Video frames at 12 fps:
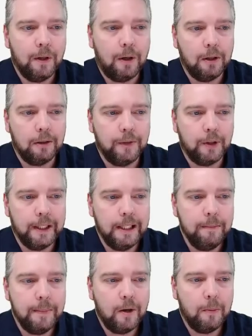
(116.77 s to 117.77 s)
all of your
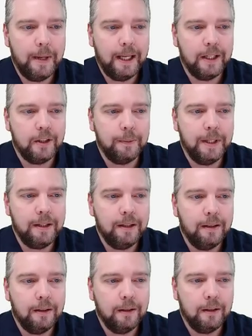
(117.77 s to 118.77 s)
email management,
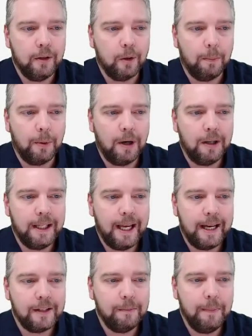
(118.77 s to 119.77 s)
your
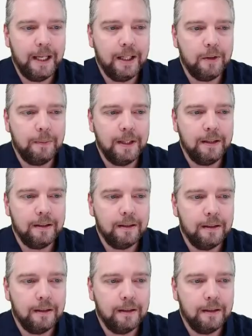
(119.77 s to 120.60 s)
broadcast management,